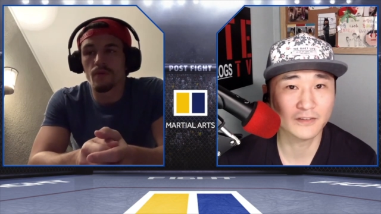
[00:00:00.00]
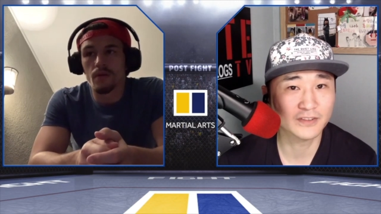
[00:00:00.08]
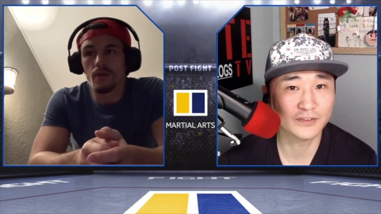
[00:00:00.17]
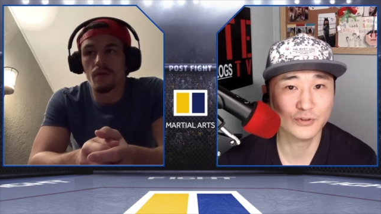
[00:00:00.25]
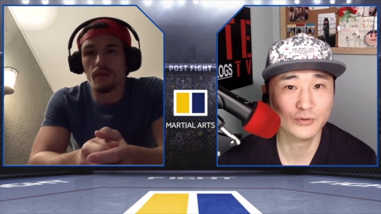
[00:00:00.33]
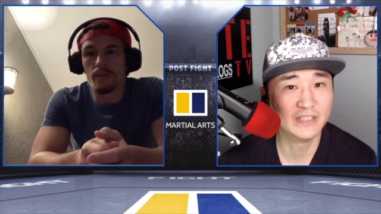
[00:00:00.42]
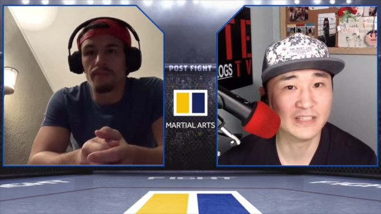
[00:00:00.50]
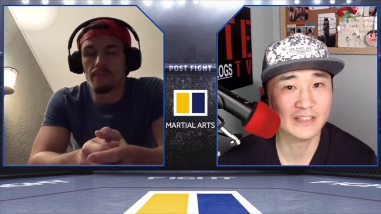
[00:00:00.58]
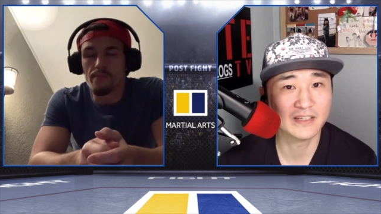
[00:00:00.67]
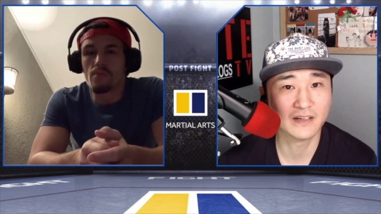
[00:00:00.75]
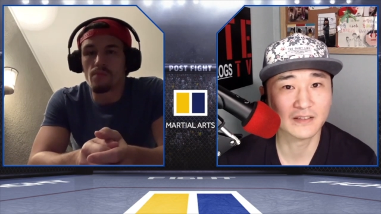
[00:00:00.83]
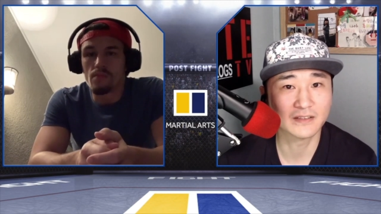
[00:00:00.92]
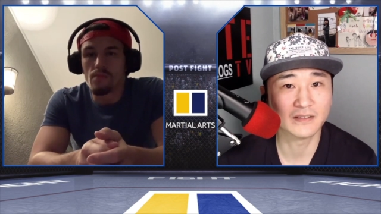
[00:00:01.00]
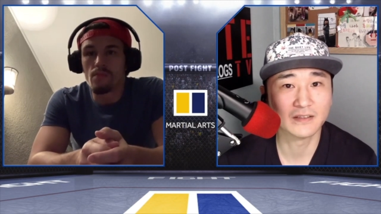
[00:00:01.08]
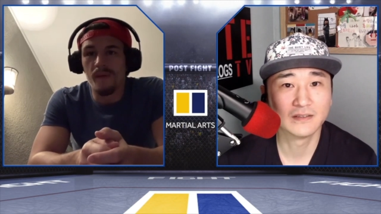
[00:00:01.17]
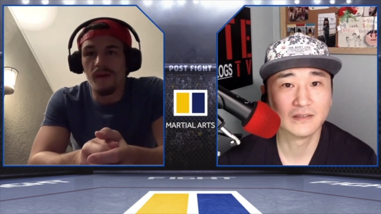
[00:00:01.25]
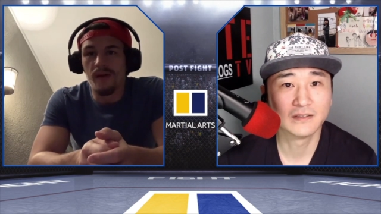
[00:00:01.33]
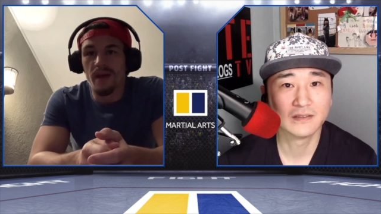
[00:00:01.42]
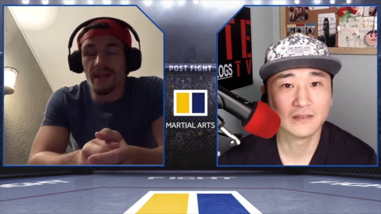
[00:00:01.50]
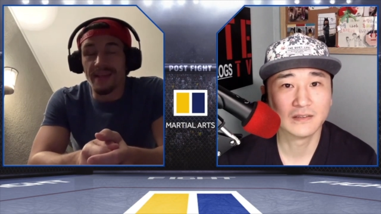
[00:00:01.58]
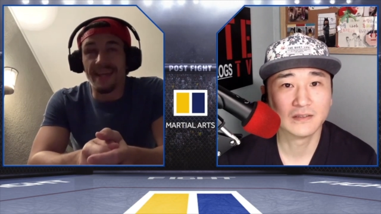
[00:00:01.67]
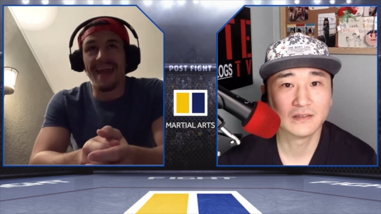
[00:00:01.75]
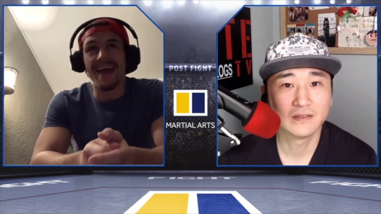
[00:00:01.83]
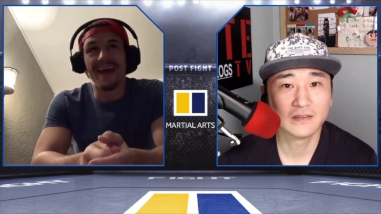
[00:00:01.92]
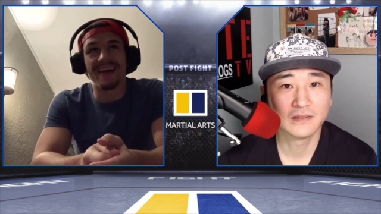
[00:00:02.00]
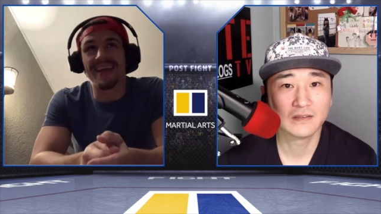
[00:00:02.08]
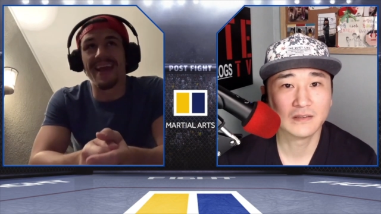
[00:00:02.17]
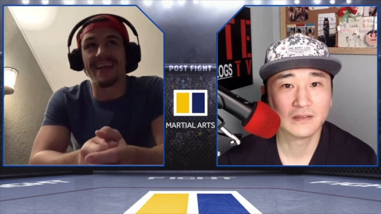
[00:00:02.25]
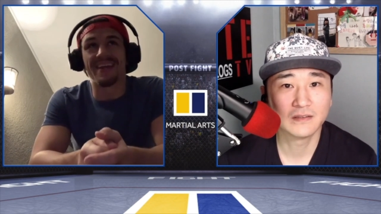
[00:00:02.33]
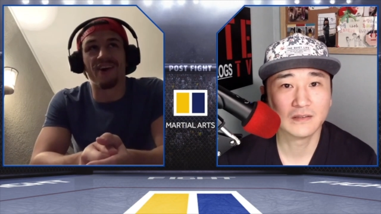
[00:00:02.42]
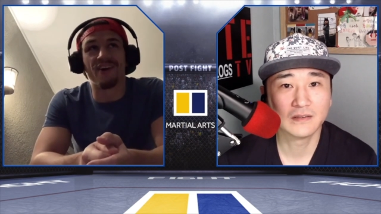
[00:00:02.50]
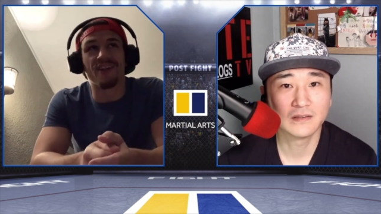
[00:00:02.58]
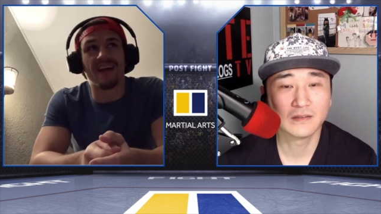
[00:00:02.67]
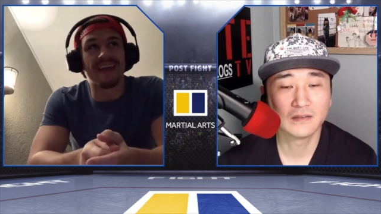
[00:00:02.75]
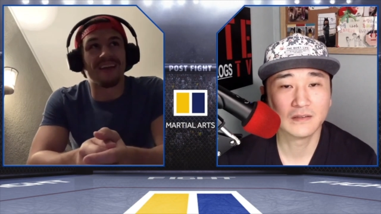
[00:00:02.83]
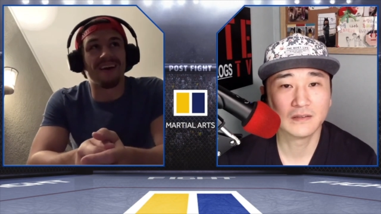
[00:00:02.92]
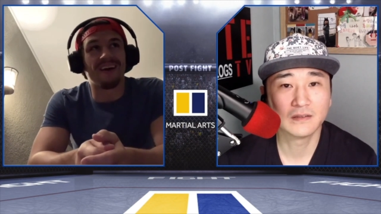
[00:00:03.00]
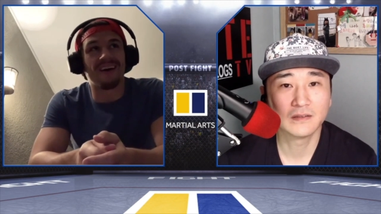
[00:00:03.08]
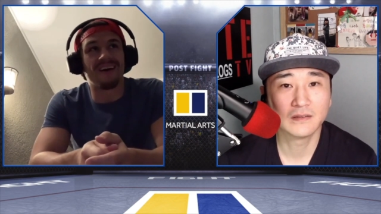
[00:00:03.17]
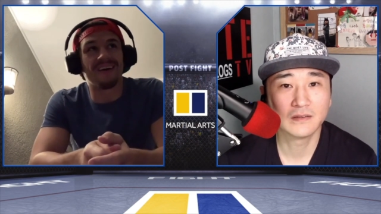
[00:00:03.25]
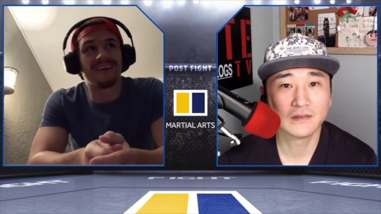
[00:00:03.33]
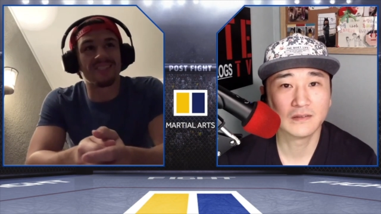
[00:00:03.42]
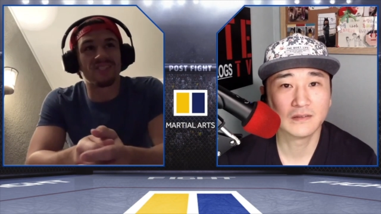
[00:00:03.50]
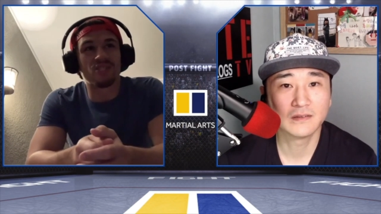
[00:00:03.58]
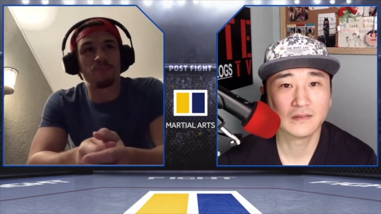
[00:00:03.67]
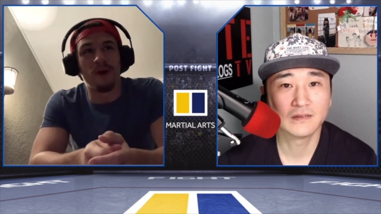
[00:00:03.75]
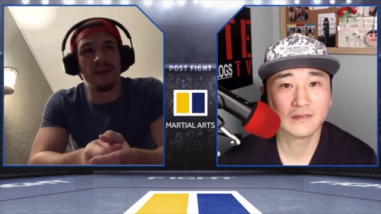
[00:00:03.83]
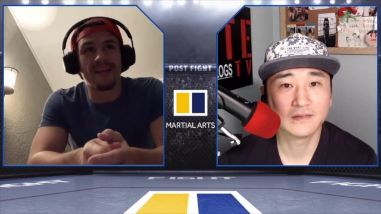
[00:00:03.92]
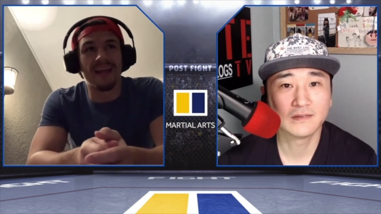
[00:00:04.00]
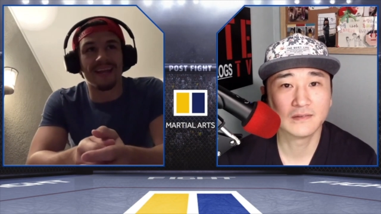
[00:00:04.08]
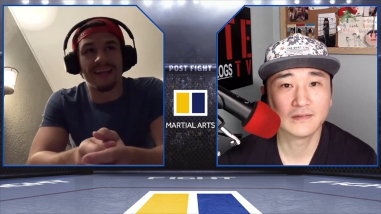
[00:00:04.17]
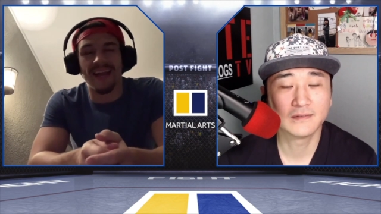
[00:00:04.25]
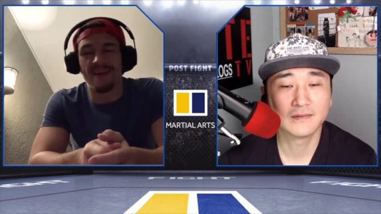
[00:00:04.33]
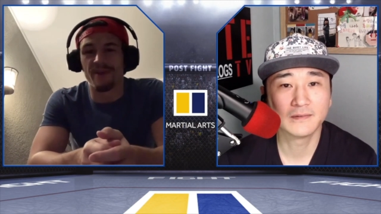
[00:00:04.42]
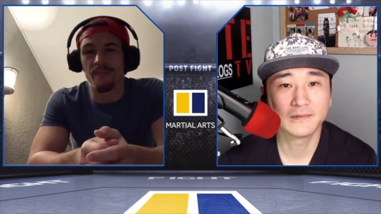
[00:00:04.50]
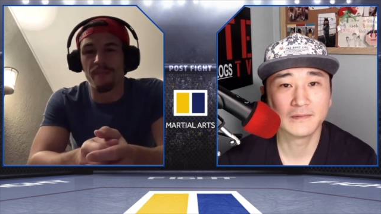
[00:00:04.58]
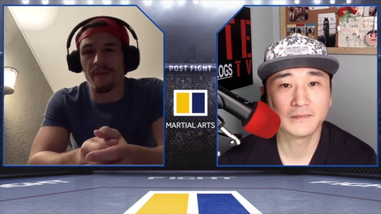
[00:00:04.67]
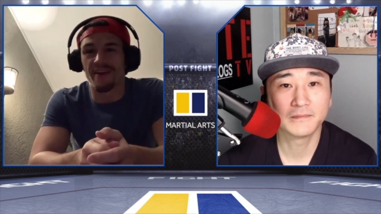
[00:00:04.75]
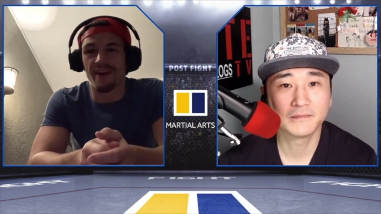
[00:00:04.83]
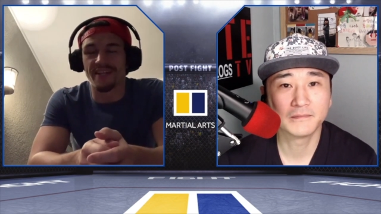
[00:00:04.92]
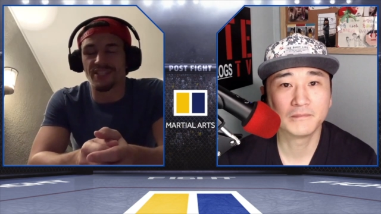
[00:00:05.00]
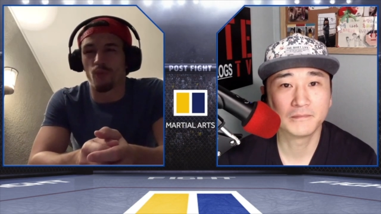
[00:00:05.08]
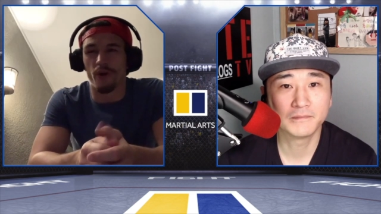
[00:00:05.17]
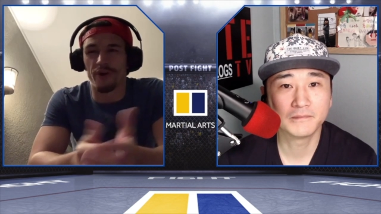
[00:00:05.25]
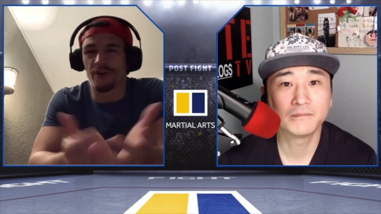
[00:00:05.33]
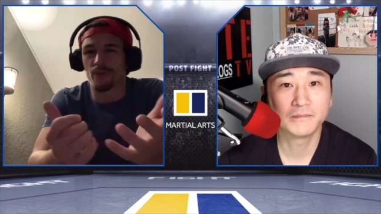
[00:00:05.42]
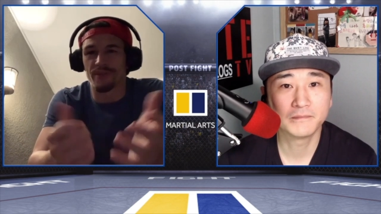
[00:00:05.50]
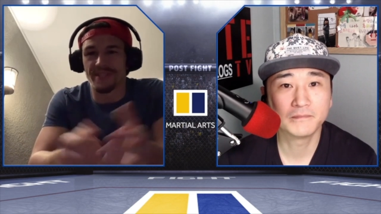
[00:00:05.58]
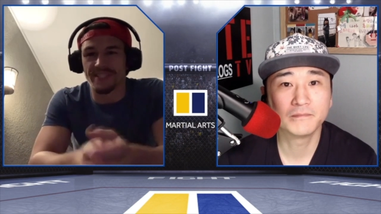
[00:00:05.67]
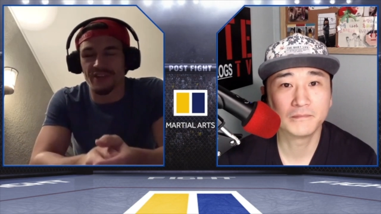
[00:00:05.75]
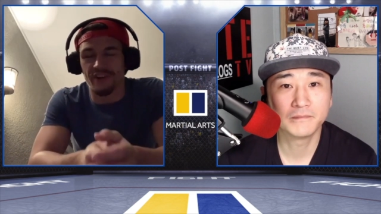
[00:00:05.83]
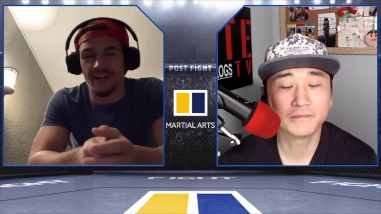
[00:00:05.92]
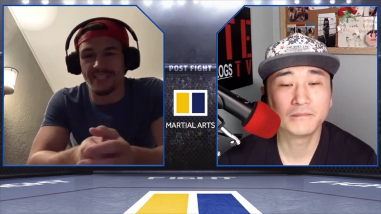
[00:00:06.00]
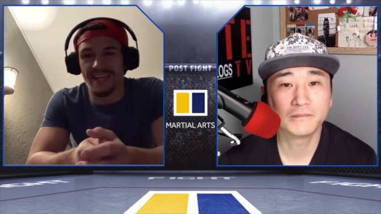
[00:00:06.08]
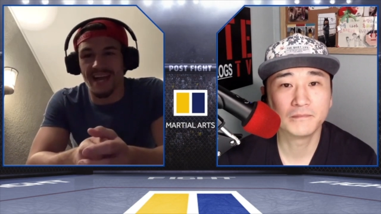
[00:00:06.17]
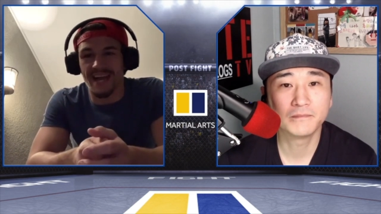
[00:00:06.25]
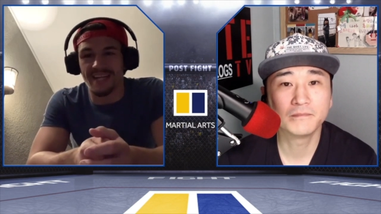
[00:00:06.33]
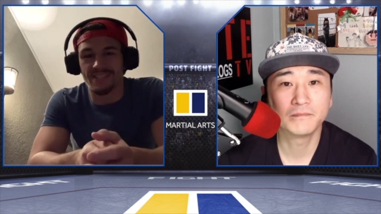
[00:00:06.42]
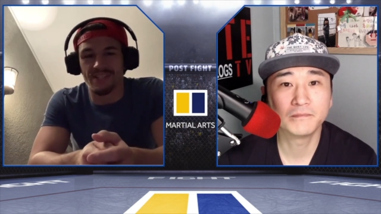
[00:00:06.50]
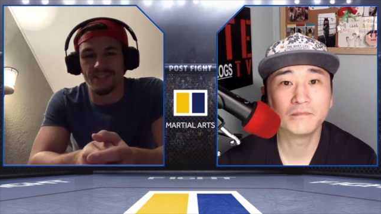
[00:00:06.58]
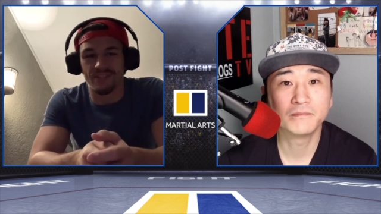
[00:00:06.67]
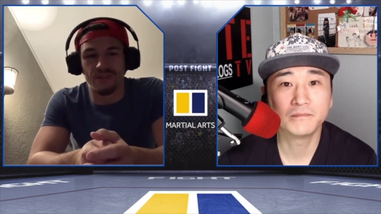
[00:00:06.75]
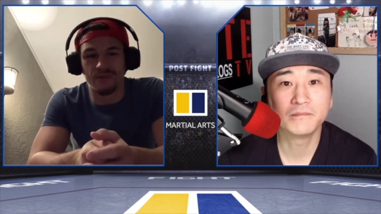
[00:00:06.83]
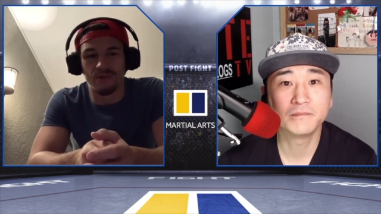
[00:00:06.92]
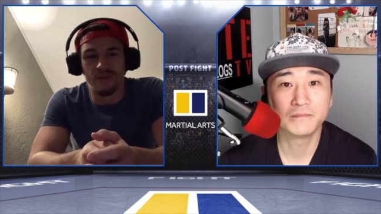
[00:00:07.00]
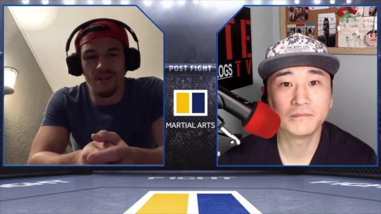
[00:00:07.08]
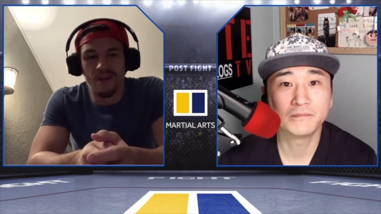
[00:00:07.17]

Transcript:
Speaker 1: is a unique character.
Speaker 2: Yeah, yeah, you know, like uh, Spike kind of kept me up at night, just wondering what this crazy guy's gonna do.